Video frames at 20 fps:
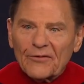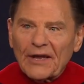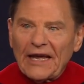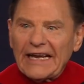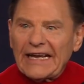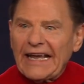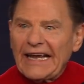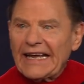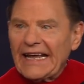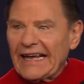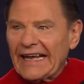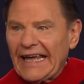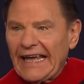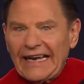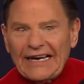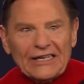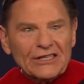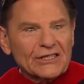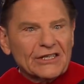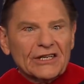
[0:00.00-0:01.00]
thinking
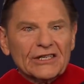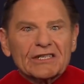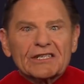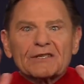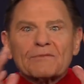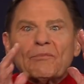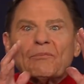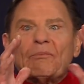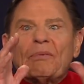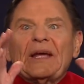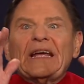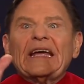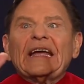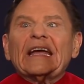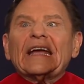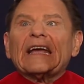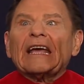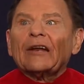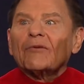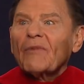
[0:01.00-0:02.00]
again, it's just
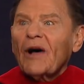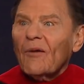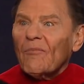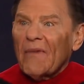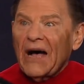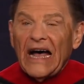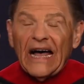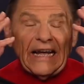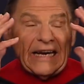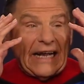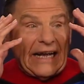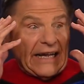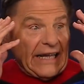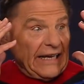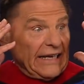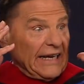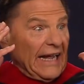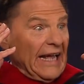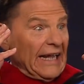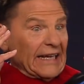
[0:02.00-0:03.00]
big in my mind. I
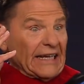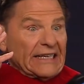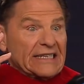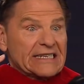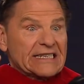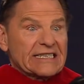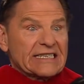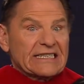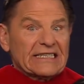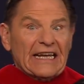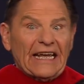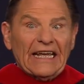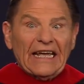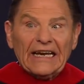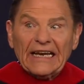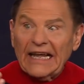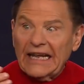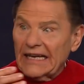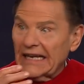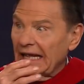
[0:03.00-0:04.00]
can see
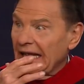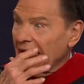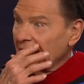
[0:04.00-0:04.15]
it at